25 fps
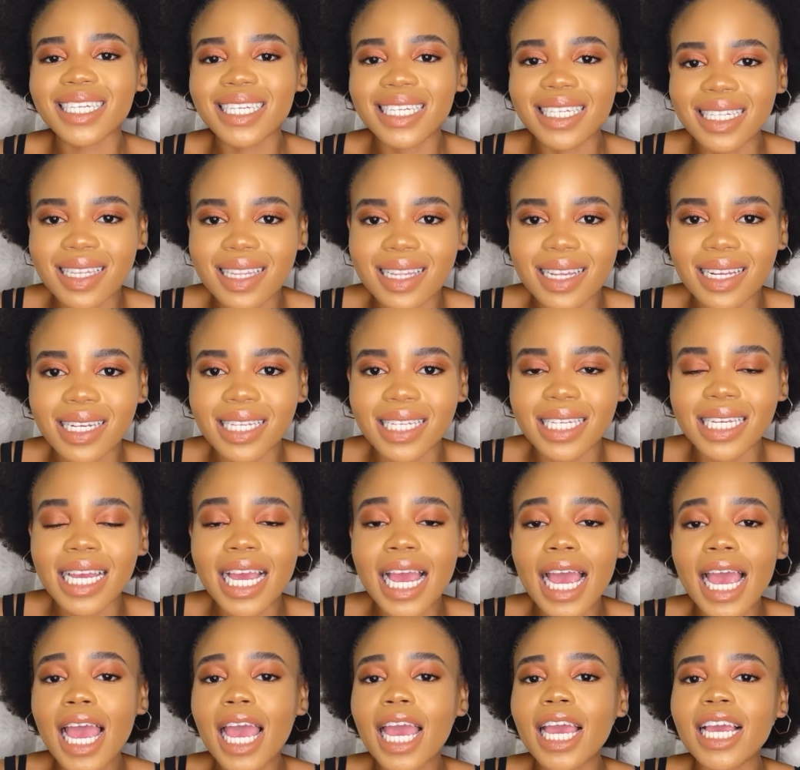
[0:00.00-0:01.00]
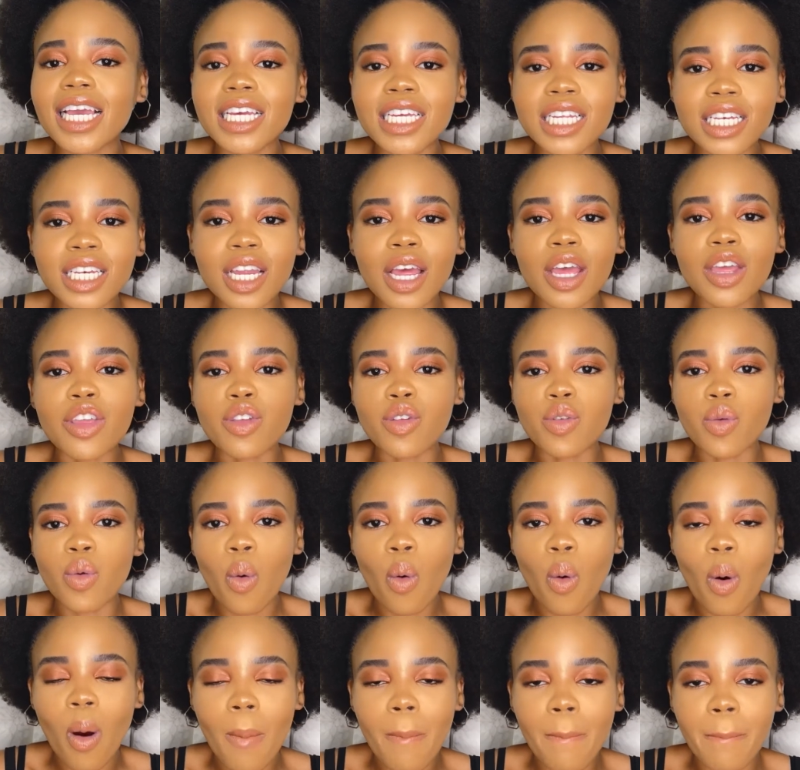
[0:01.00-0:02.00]
easily in
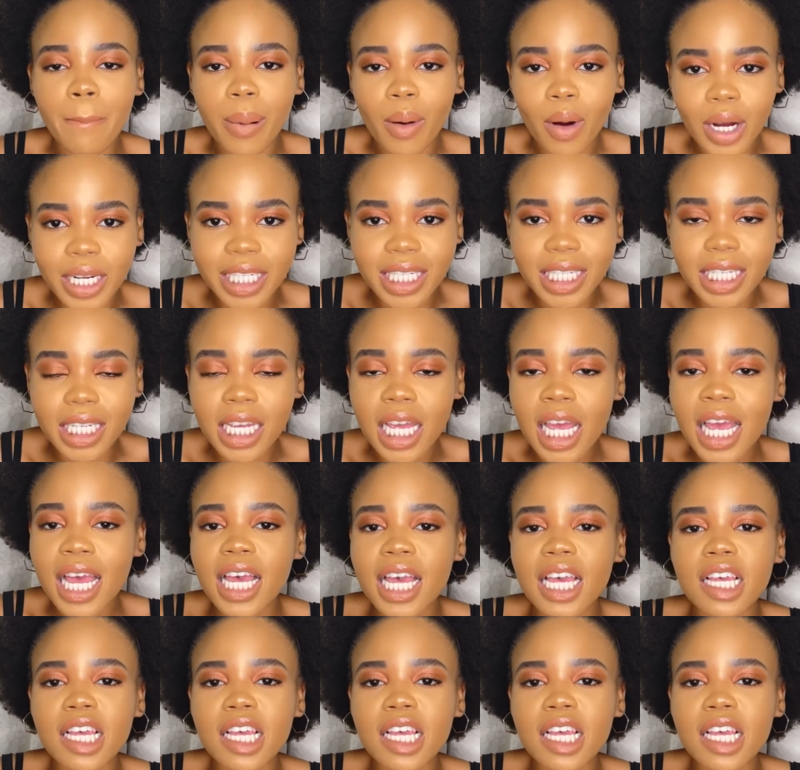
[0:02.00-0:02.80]
your body,